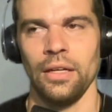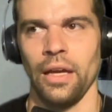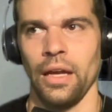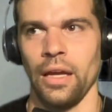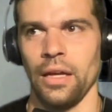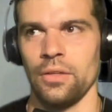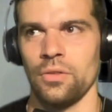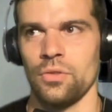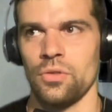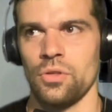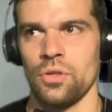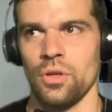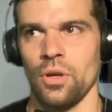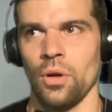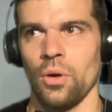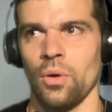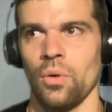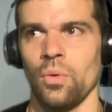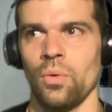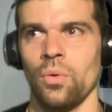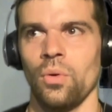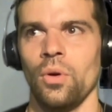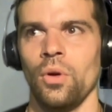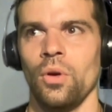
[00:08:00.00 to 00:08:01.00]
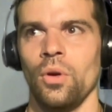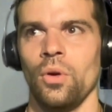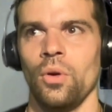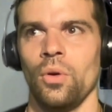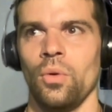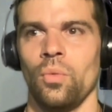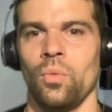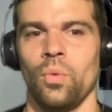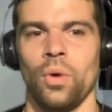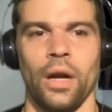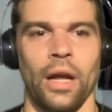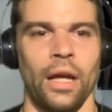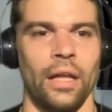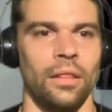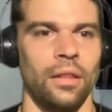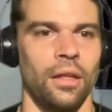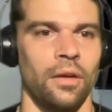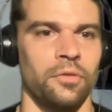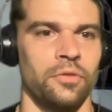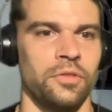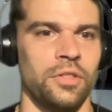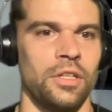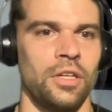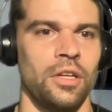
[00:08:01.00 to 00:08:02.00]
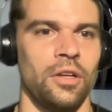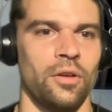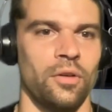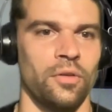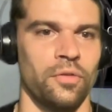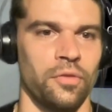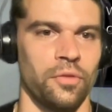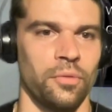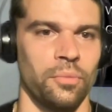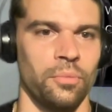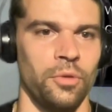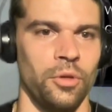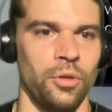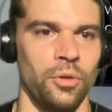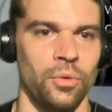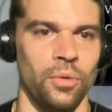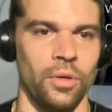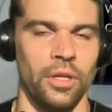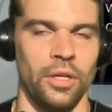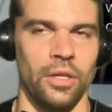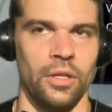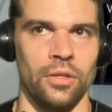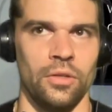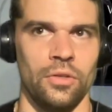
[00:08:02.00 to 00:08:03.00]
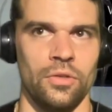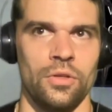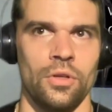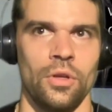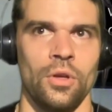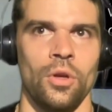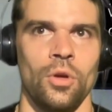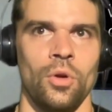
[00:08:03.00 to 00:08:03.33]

And so what I'd love to hear from you is